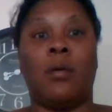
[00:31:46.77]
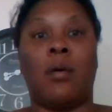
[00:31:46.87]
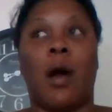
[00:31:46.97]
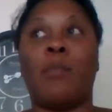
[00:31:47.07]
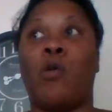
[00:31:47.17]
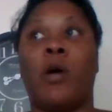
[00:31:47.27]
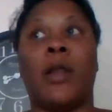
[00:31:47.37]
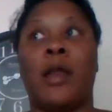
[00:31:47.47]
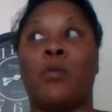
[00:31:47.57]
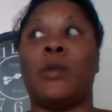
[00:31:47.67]
I'm going
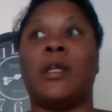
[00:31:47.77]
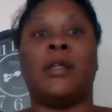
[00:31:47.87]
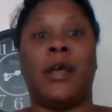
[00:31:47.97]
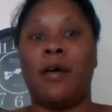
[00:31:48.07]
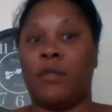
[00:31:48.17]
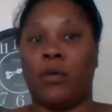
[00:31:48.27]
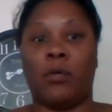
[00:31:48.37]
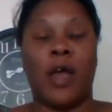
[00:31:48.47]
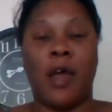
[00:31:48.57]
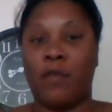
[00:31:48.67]
at it with the devil.
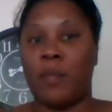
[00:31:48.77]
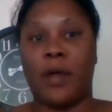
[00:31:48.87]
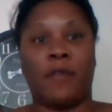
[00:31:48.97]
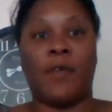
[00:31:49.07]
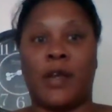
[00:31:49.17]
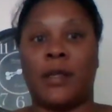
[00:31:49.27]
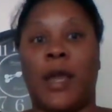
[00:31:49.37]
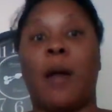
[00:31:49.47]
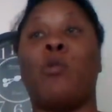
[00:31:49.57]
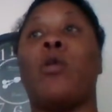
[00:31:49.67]
Every motherfucking day,
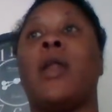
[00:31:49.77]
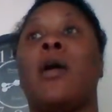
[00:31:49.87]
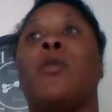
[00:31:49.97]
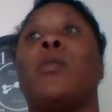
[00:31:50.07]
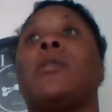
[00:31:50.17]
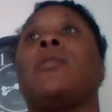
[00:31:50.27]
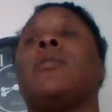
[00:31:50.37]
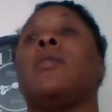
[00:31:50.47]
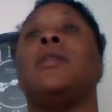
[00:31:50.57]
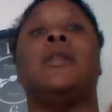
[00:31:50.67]
I'm going at it with
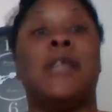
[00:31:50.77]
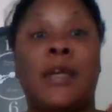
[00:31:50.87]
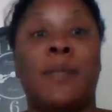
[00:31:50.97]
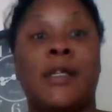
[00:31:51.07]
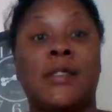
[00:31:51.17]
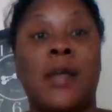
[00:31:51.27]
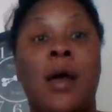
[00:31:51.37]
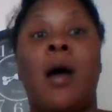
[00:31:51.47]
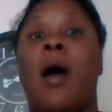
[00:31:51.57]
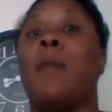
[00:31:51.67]
demons.
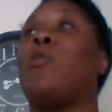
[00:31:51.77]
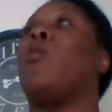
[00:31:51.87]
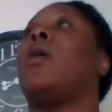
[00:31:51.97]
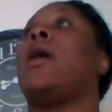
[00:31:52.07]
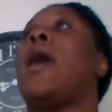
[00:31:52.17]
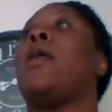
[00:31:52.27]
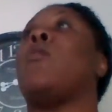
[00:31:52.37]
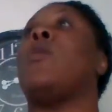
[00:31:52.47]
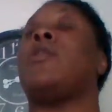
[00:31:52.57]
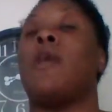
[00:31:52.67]
I'm going at it
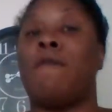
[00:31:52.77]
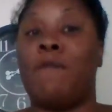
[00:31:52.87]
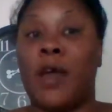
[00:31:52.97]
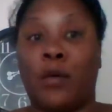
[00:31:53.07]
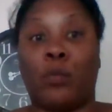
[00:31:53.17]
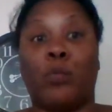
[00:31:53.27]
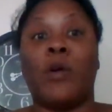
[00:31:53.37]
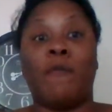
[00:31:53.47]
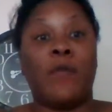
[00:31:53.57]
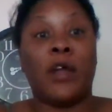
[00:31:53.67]
with
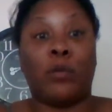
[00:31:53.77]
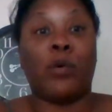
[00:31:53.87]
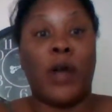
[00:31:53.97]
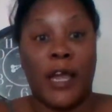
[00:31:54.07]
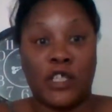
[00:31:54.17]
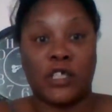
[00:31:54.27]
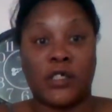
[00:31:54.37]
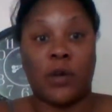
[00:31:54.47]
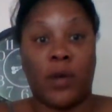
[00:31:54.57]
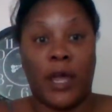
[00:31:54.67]
federal agents,
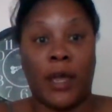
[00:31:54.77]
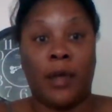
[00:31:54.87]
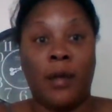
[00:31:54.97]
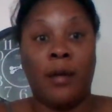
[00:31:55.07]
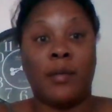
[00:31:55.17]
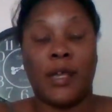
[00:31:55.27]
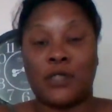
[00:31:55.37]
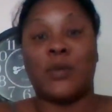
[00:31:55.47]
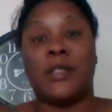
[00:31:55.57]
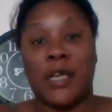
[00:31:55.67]
okay? That's
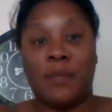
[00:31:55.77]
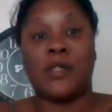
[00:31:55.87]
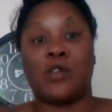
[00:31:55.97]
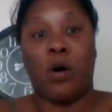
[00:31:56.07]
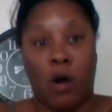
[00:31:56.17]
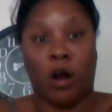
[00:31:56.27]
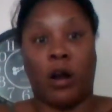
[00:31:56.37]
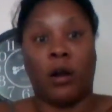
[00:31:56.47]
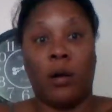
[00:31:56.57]
what demons are.